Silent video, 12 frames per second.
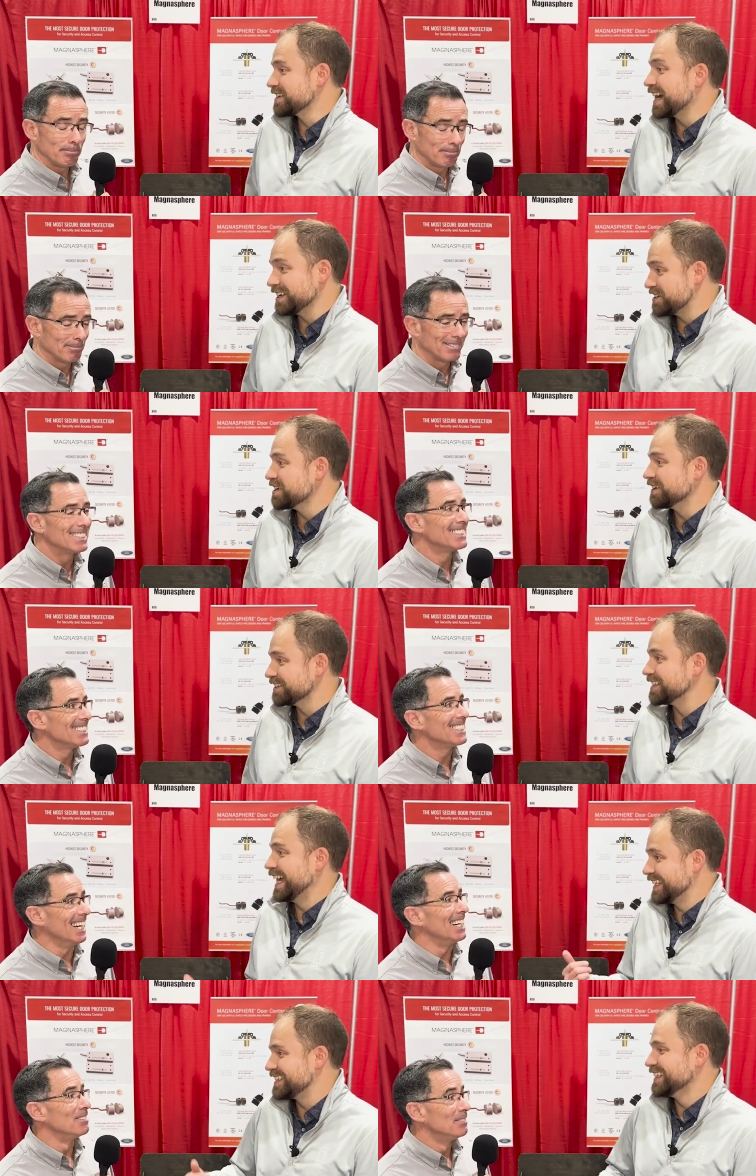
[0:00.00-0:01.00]
Speaker 1: got chills.
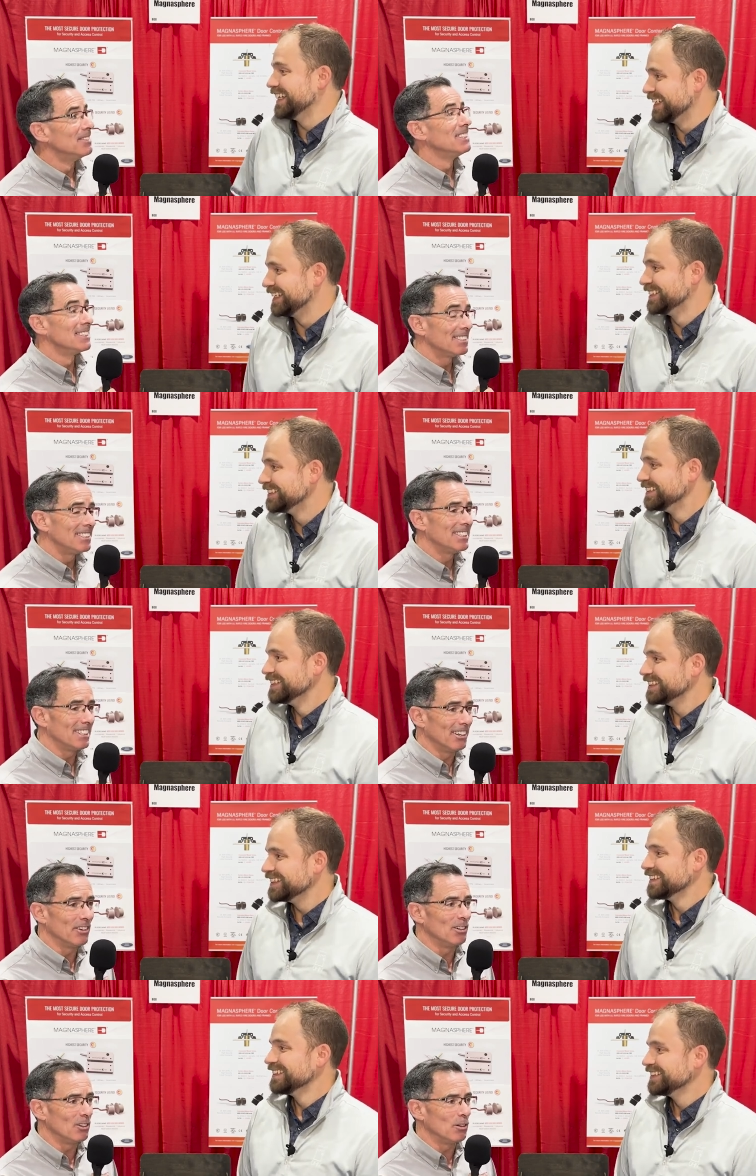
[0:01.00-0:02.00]
Yeah. you
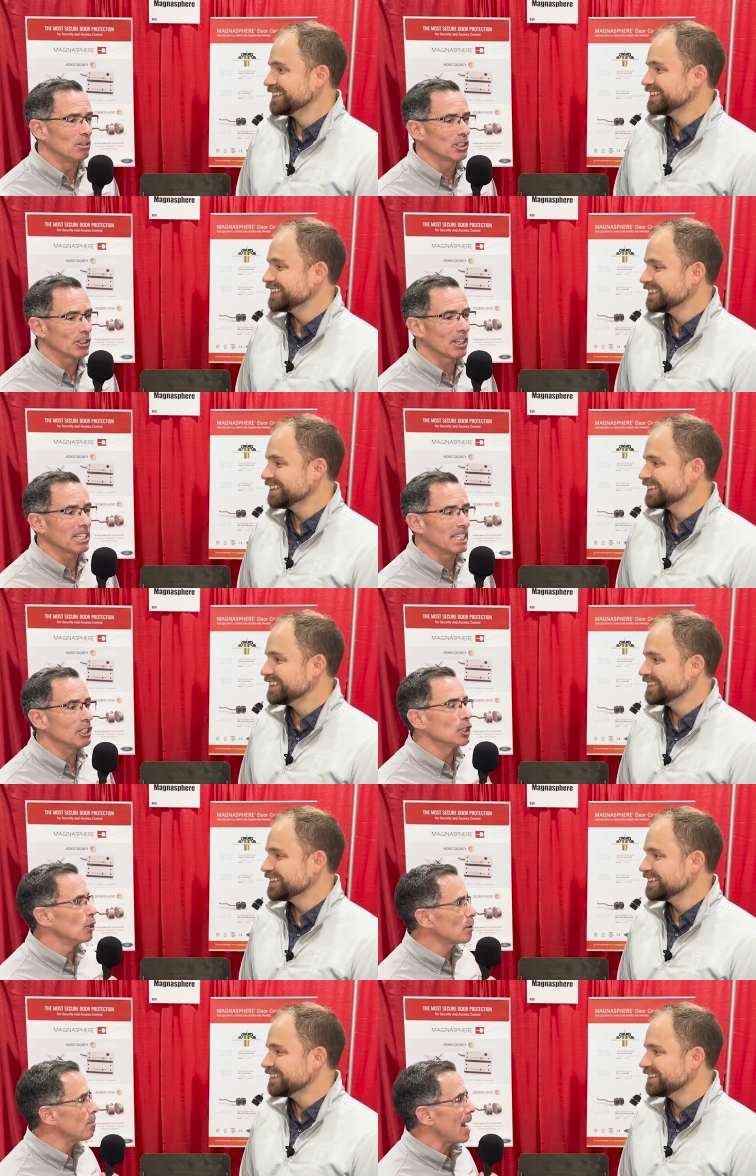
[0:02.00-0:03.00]
know, th- those are the things
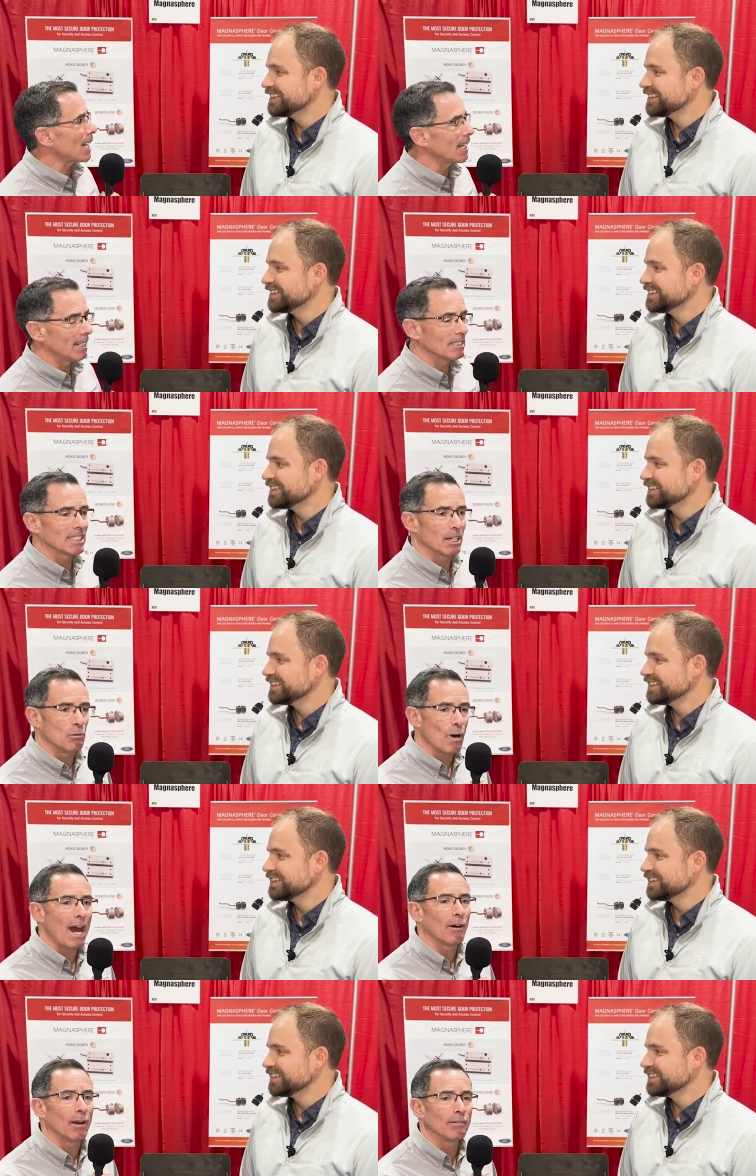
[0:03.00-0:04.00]
you look back on and say,
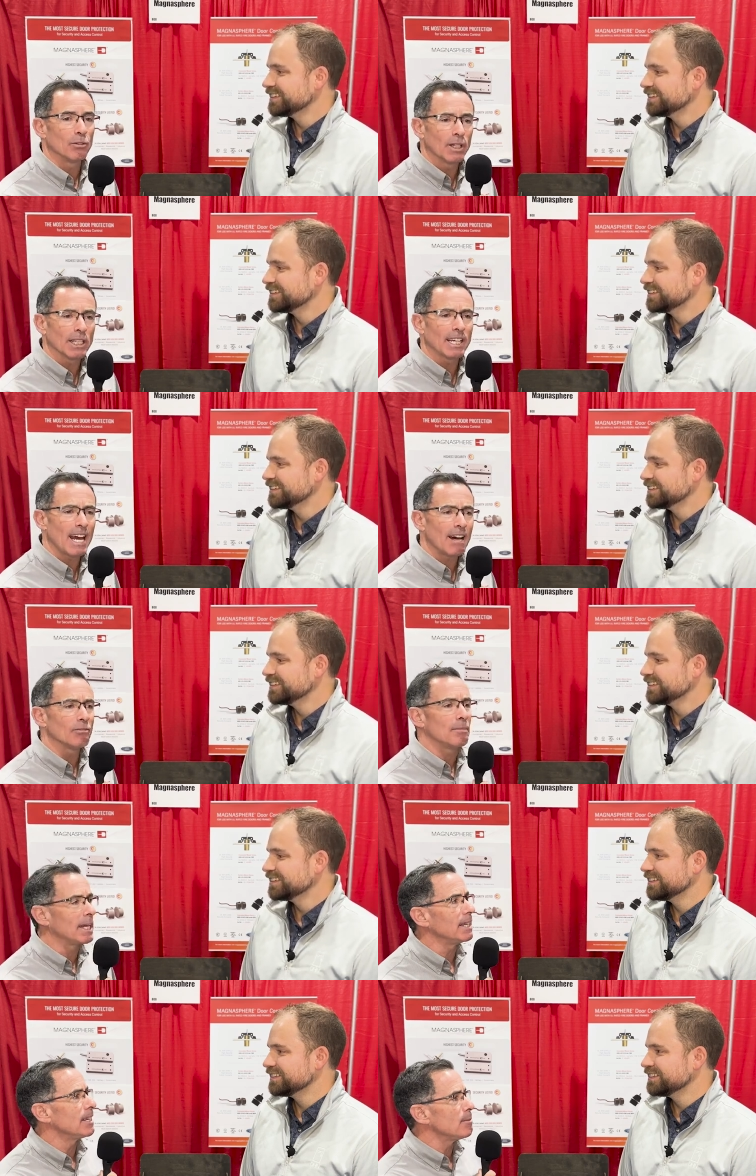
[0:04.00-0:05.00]
wow, I really have
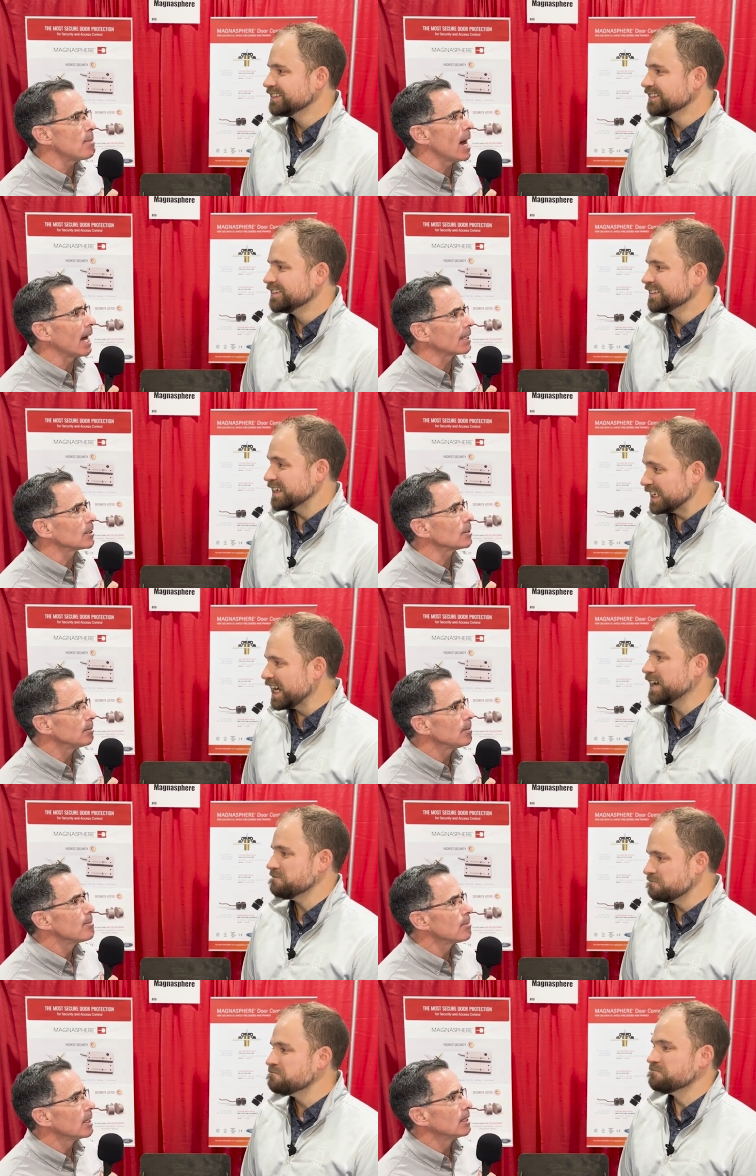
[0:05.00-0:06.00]
made an impact.
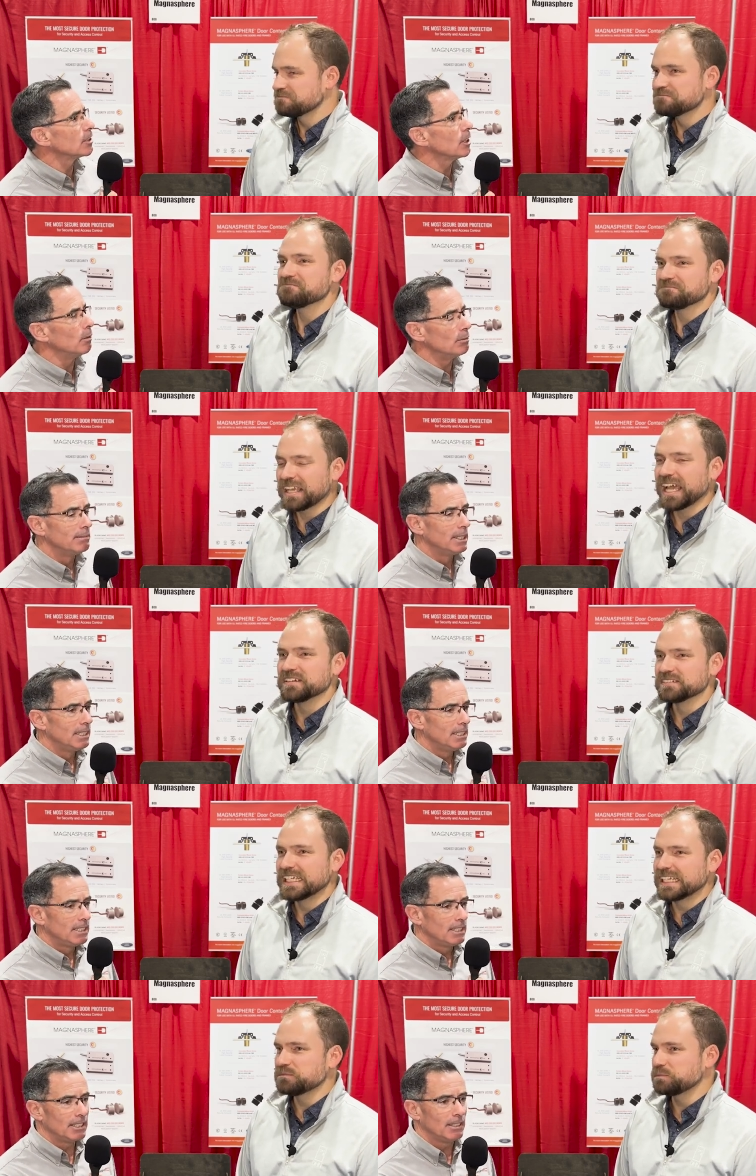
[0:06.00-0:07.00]
Yeah.
Speaker 2: So, yeah.
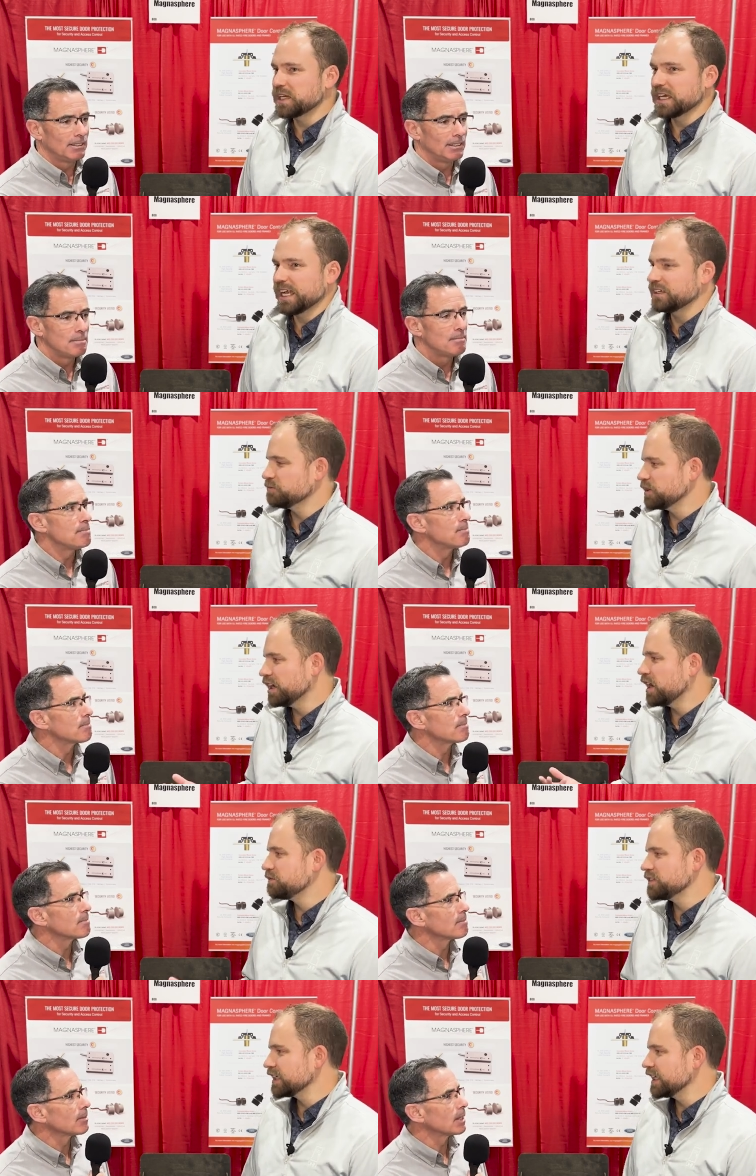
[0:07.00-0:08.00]
It, you know, I, we
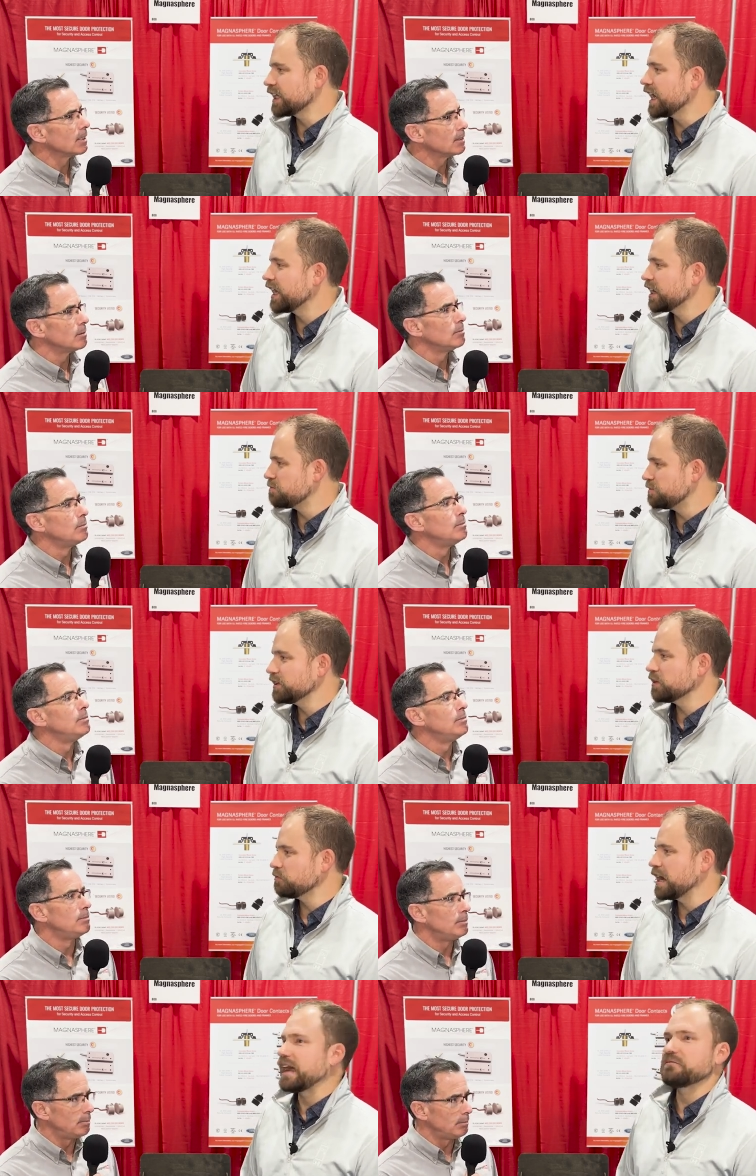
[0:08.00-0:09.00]
often get caught up in
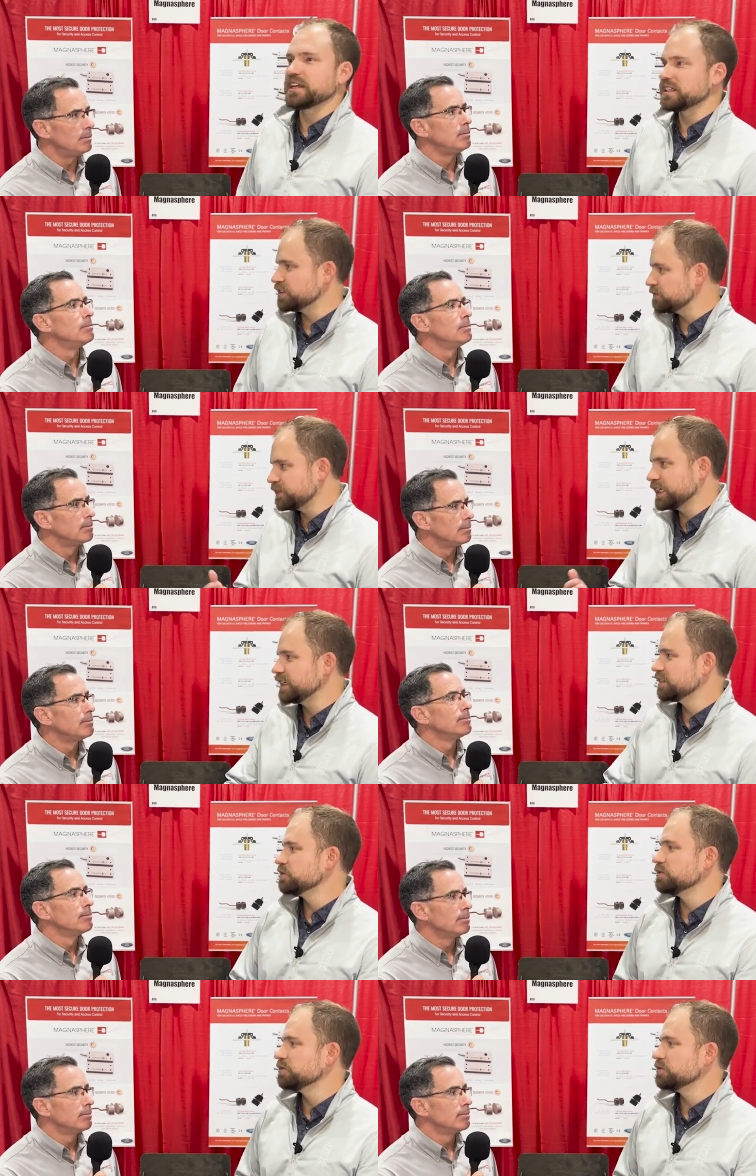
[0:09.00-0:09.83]
the rat race of things,